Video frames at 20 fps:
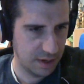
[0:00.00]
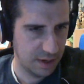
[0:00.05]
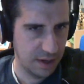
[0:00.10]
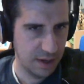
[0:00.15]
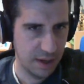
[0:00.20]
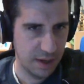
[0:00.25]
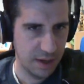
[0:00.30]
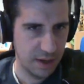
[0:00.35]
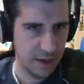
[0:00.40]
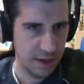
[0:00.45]

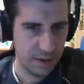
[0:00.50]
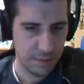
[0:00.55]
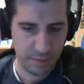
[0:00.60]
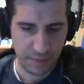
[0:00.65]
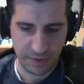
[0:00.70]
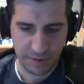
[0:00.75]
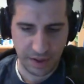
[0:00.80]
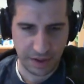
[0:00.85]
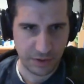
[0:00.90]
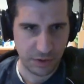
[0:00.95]

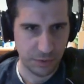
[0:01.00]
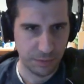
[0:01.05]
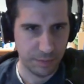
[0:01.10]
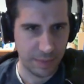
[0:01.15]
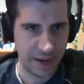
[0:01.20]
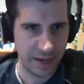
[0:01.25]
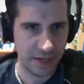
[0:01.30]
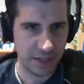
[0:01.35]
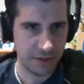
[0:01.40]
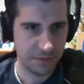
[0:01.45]
But if I do
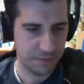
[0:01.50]
minus